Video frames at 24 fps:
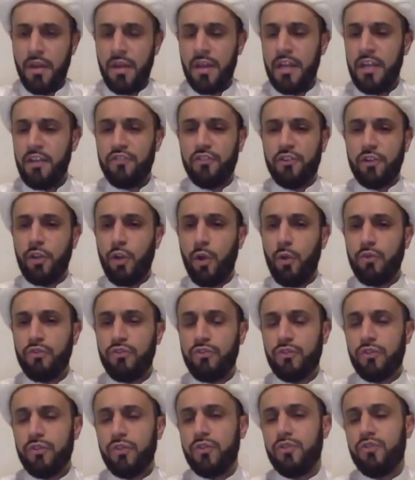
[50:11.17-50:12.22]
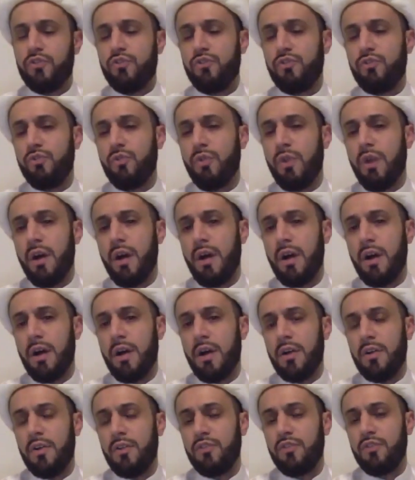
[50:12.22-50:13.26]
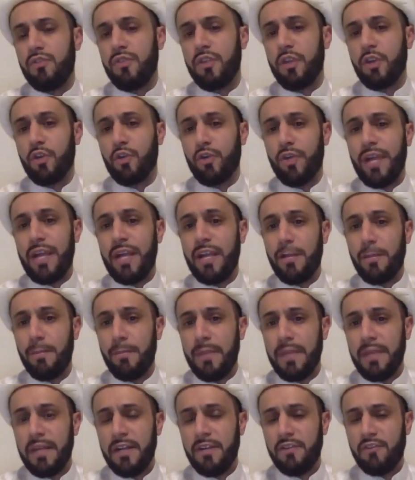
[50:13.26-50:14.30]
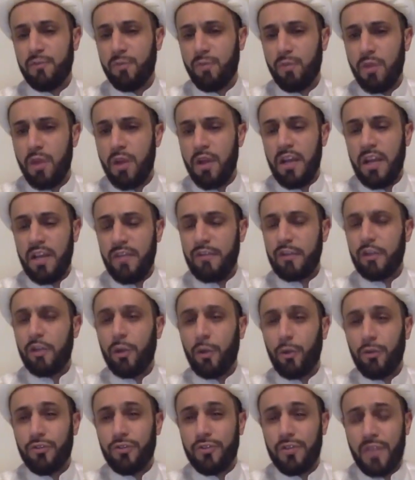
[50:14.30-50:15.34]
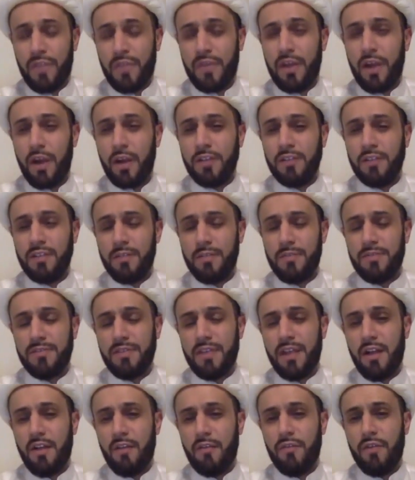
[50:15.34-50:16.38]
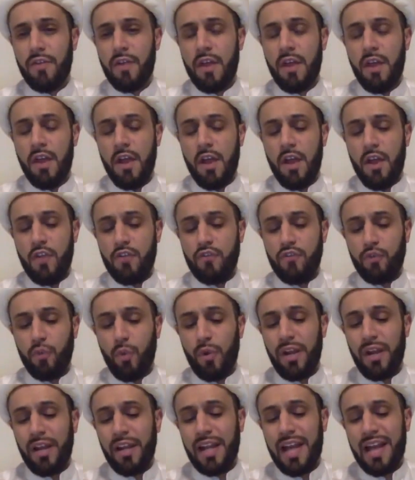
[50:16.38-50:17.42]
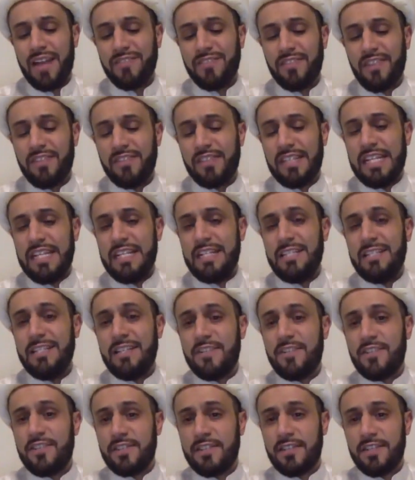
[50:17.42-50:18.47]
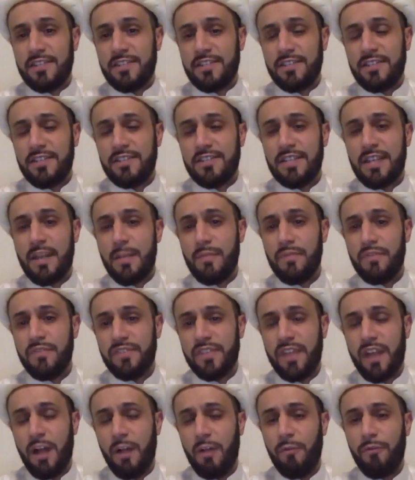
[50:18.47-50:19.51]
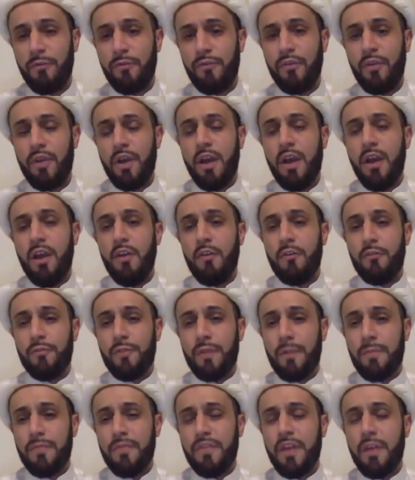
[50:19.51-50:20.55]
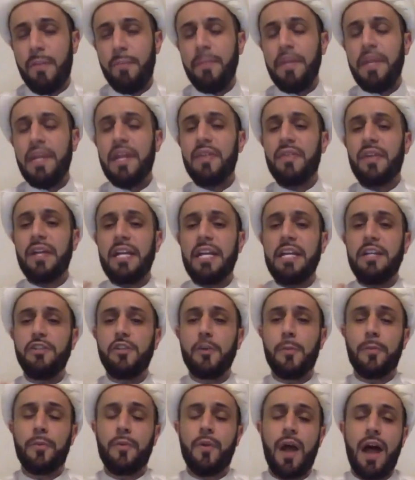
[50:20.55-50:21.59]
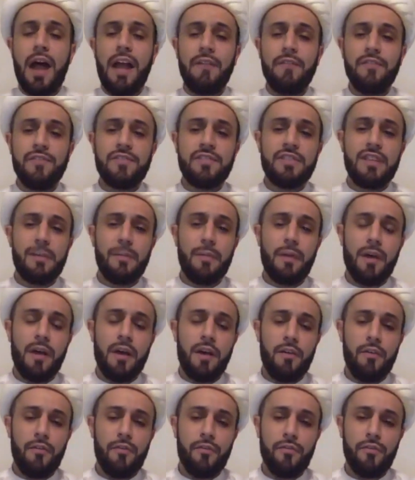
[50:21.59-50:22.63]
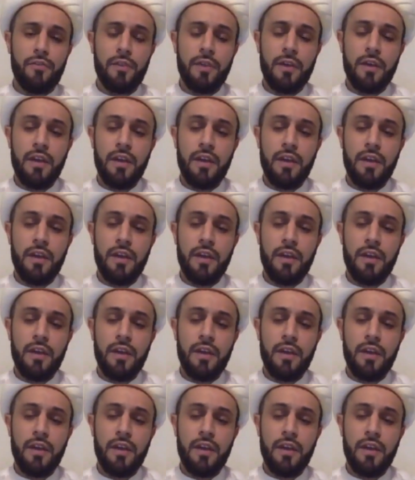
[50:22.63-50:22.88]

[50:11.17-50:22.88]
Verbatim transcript: He's closer to uh, to the created beings, even closer than they are to Himself. So when Allah says He distances Himself from them, meaning that He deprives them of